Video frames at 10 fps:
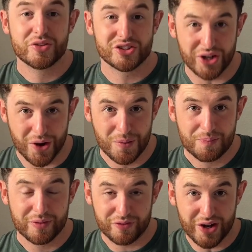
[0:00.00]
So
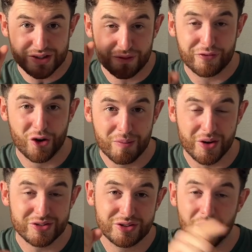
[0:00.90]
first and
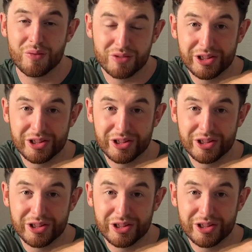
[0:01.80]
foremost, don't